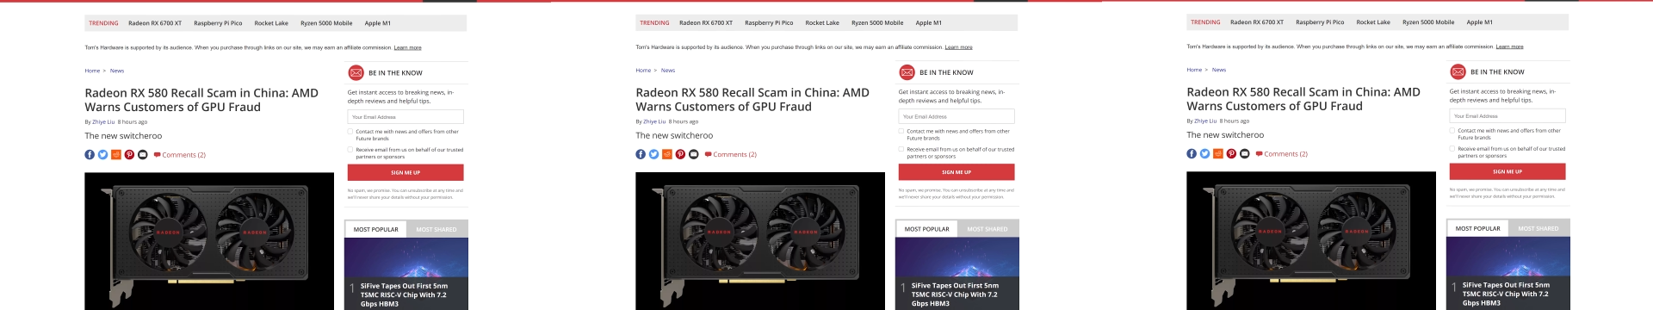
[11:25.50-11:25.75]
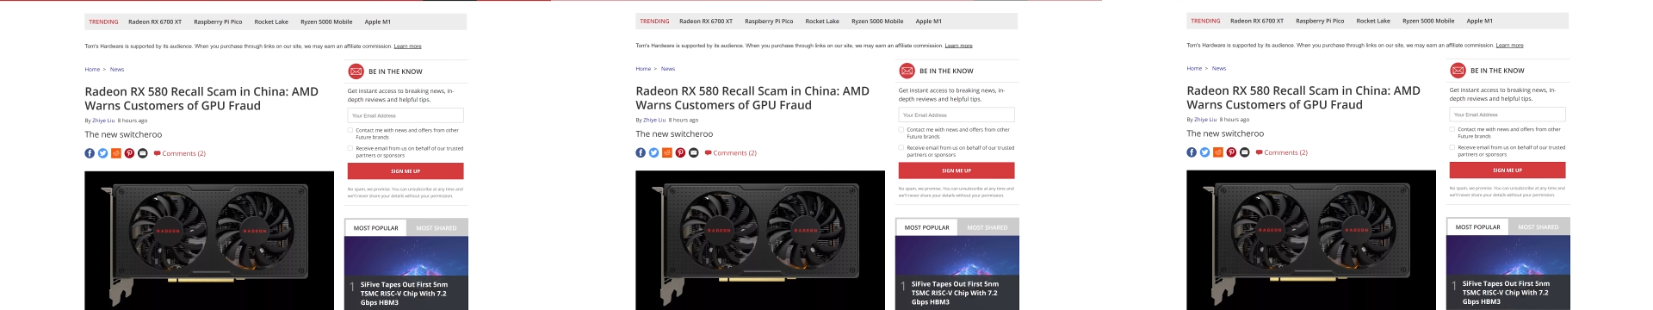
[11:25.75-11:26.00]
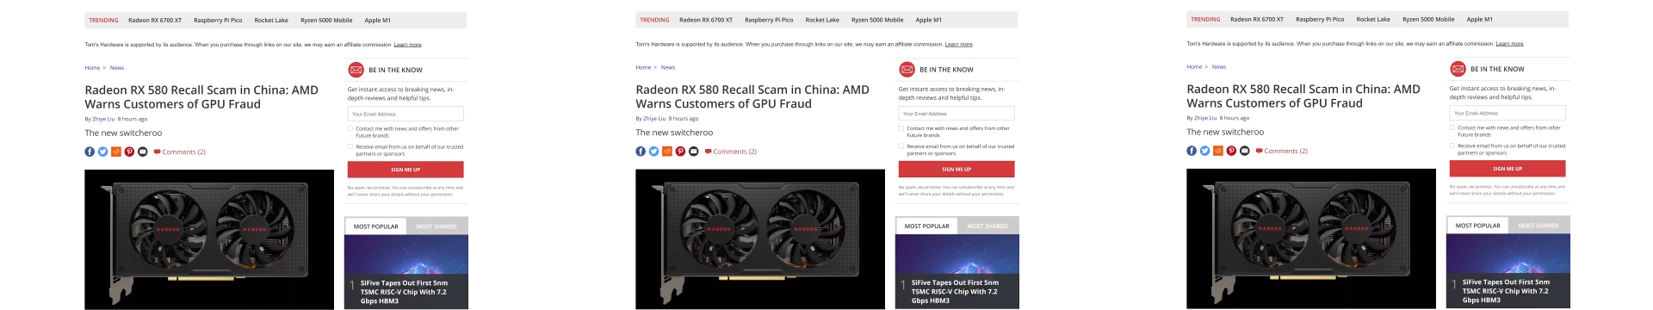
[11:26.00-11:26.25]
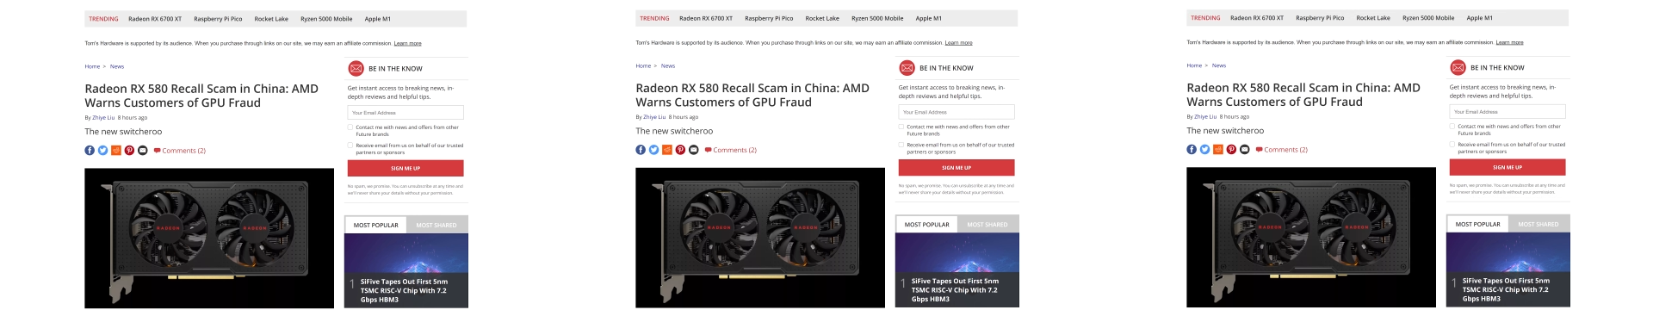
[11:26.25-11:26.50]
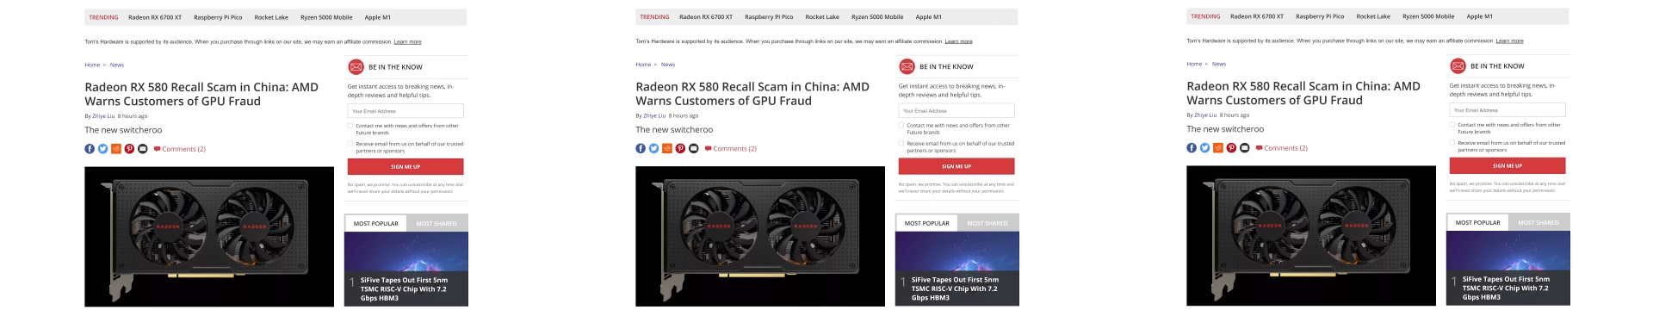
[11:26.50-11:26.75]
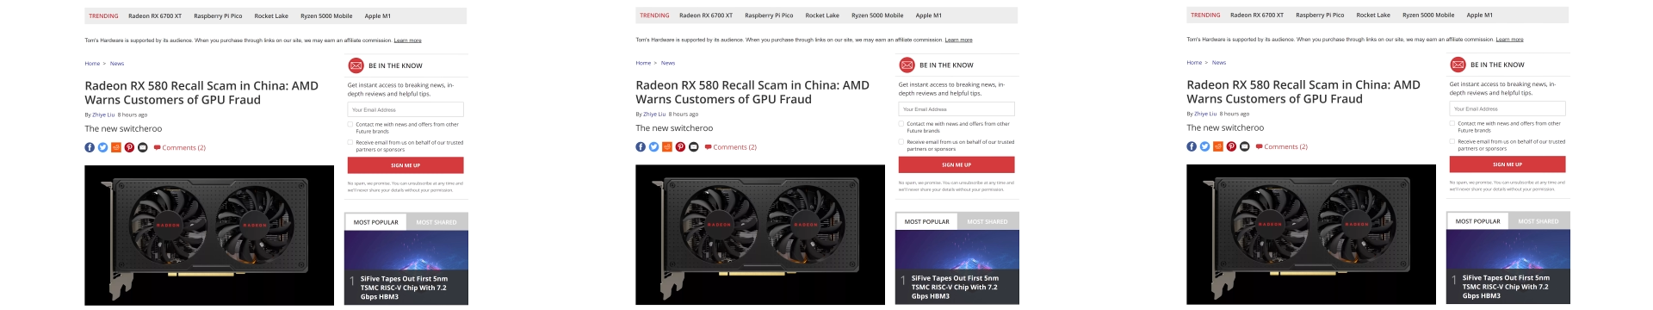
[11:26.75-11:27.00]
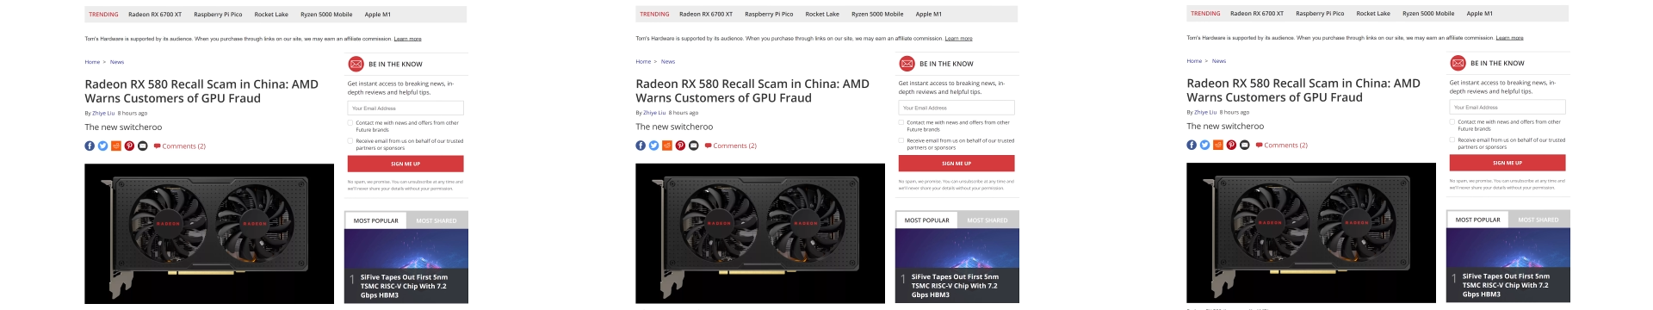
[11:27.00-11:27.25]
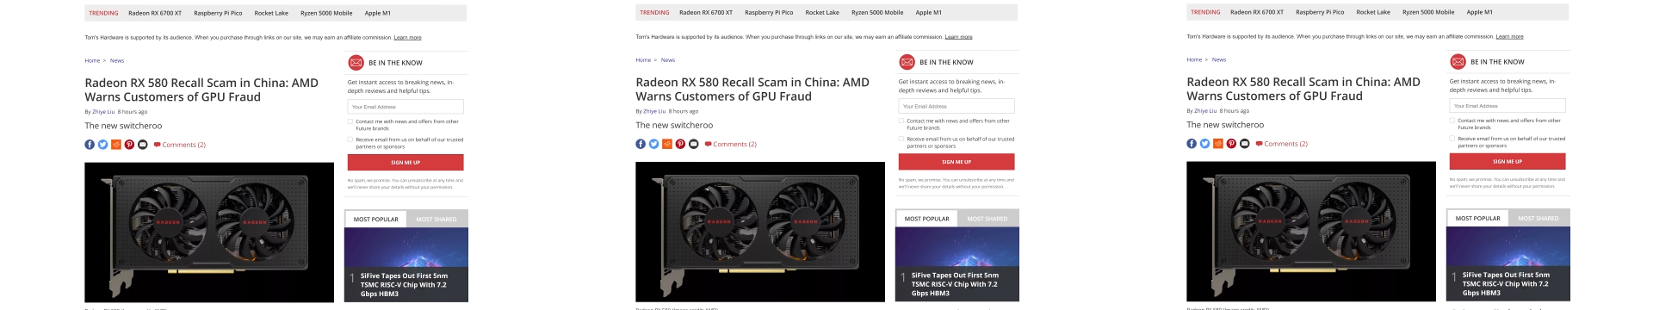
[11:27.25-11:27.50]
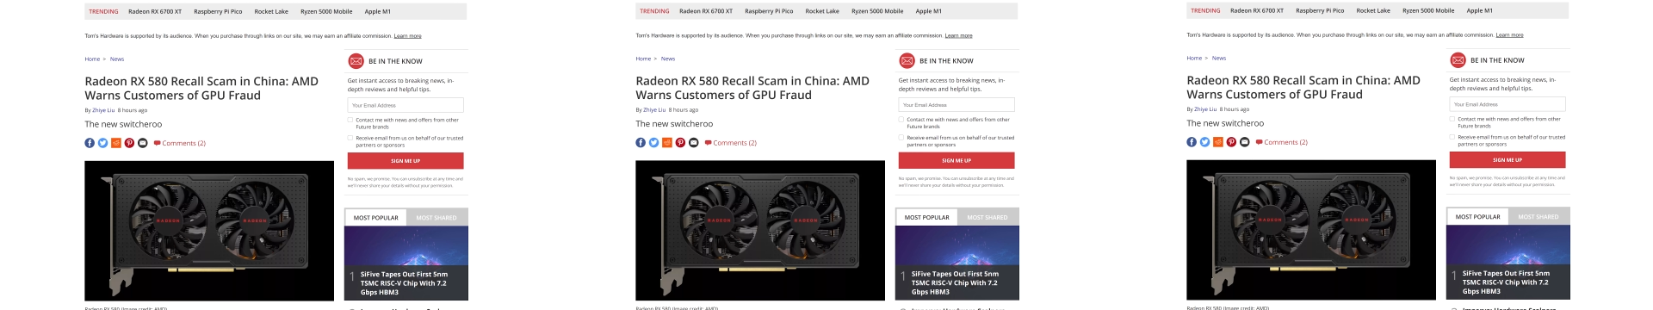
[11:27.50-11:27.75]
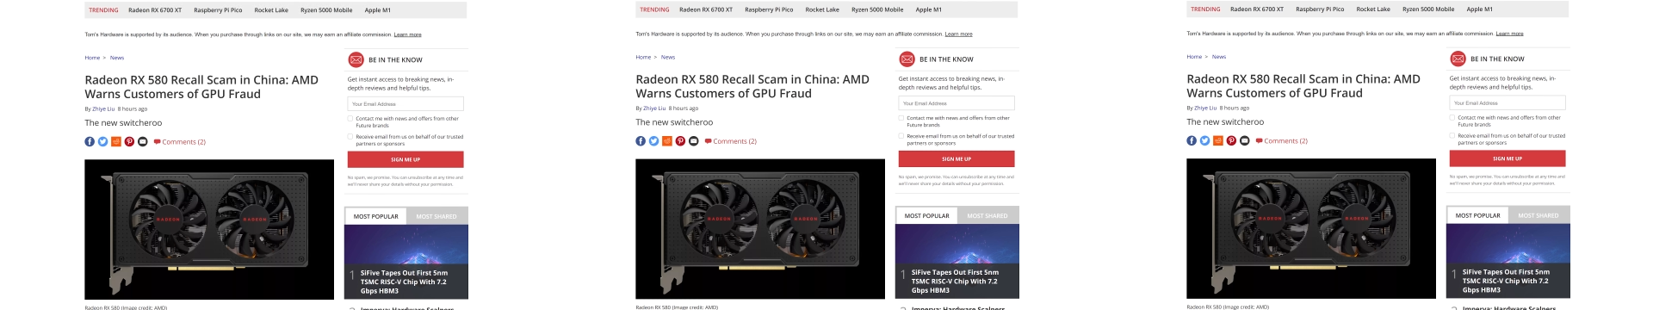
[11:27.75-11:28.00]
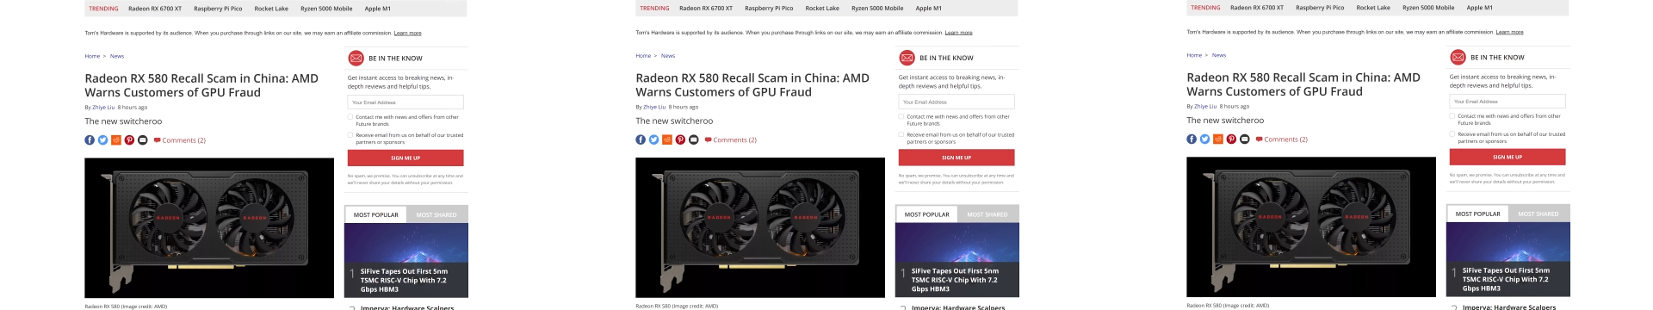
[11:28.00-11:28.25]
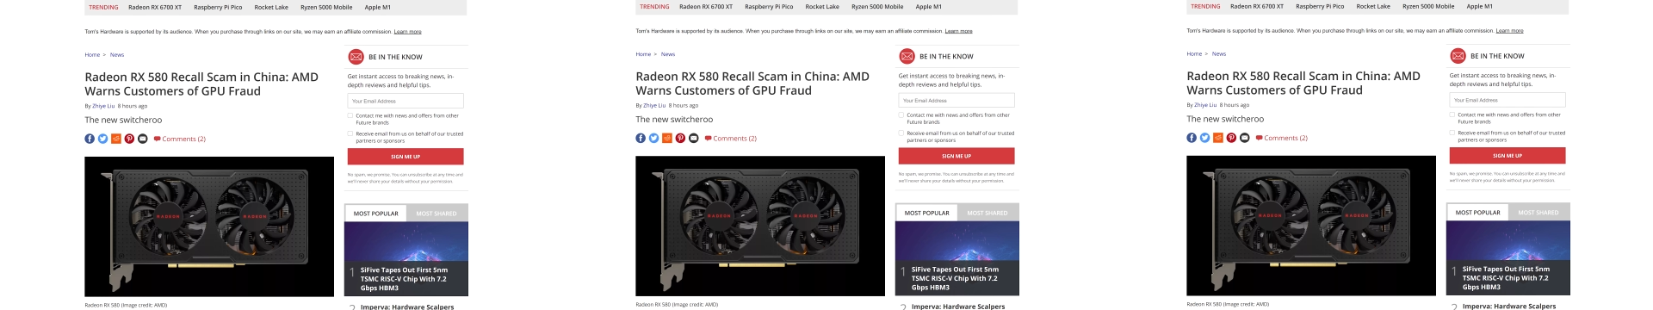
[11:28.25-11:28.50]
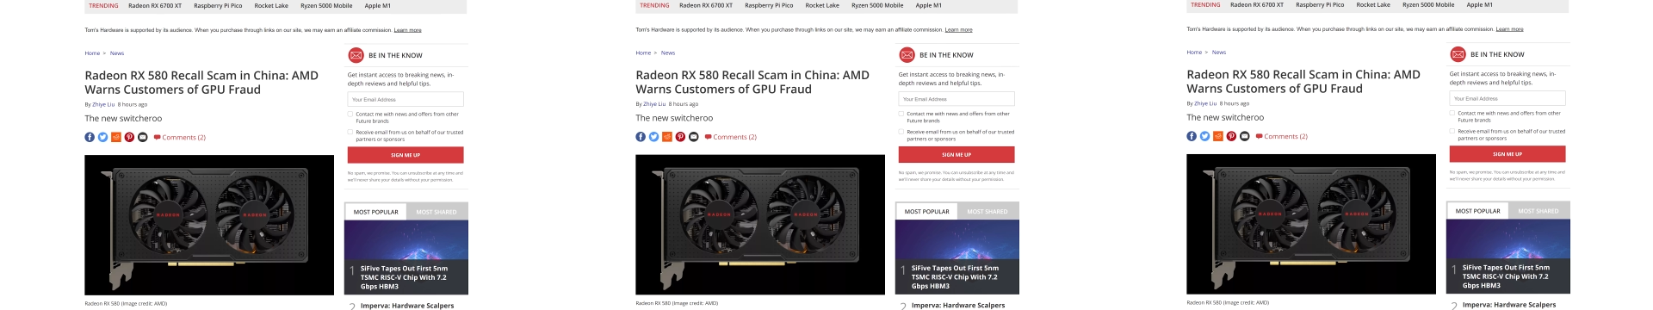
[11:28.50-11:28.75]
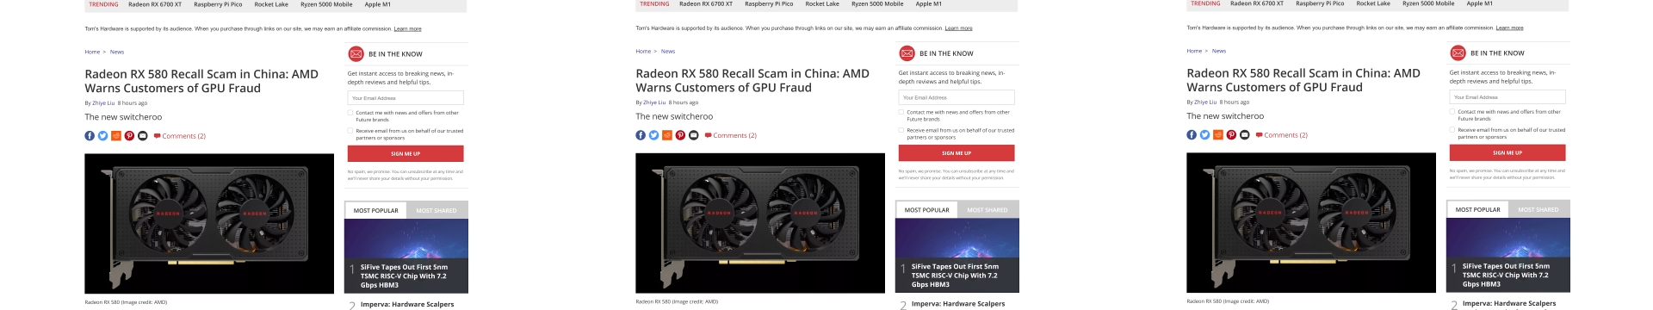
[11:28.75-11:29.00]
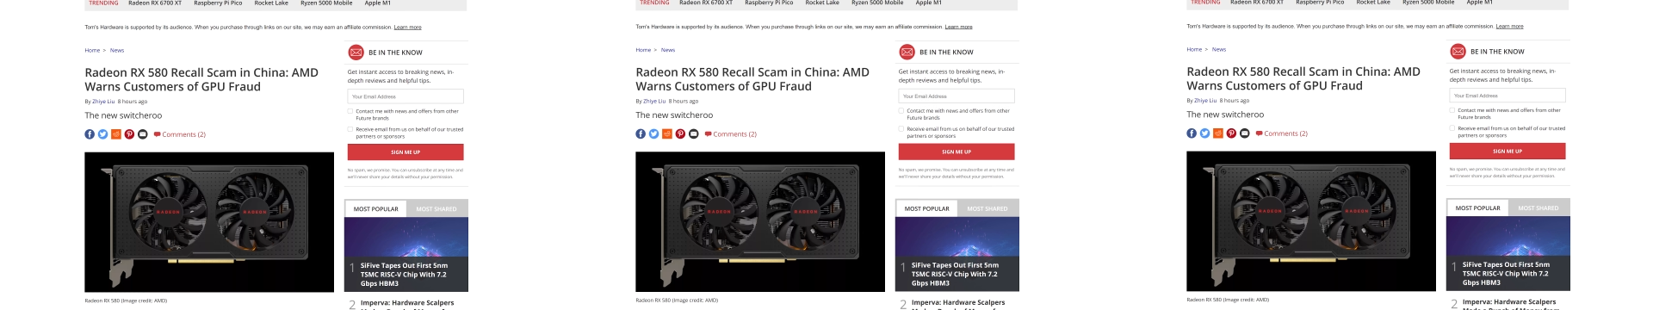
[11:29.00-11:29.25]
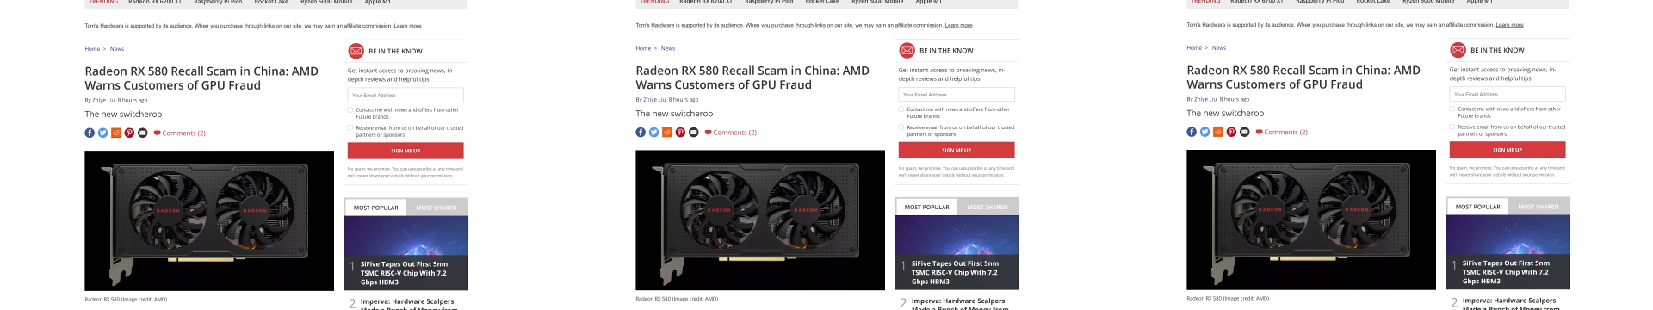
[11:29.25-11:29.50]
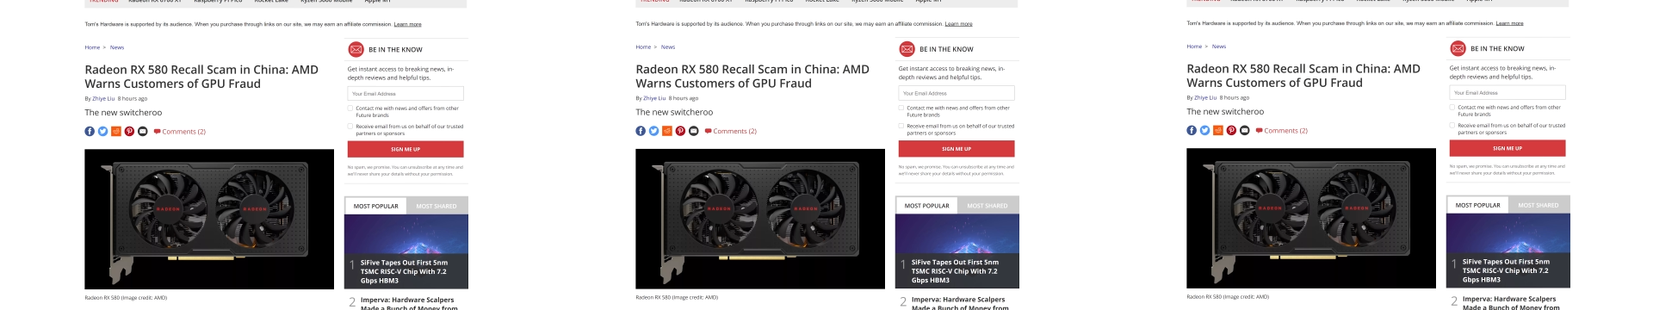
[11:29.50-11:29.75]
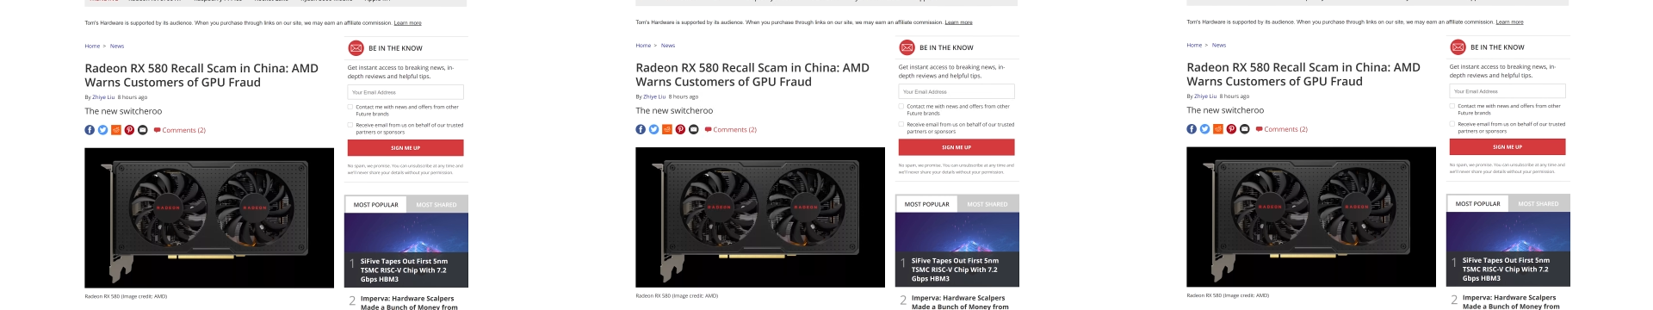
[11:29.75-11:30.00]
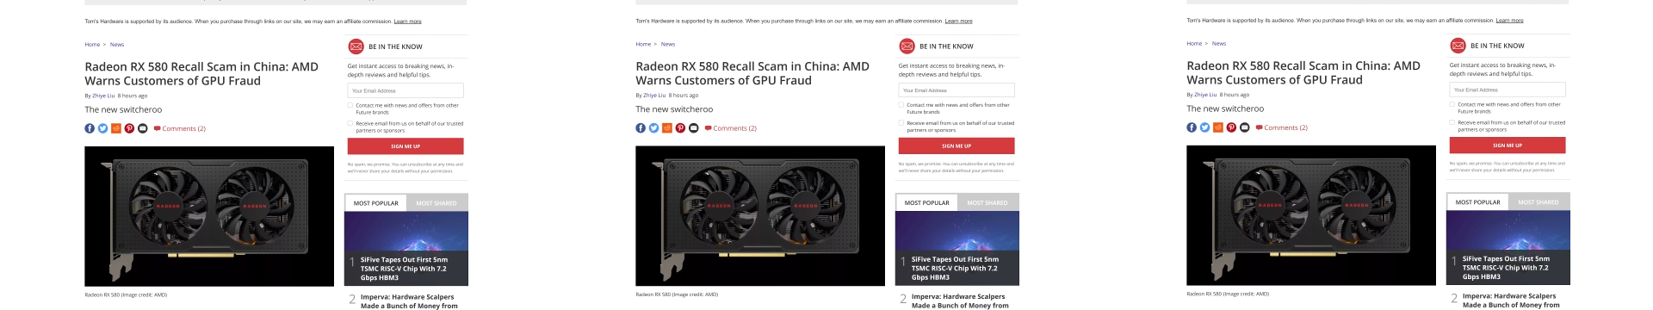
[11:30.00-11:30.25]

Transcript: Nobody's mouth can be seen.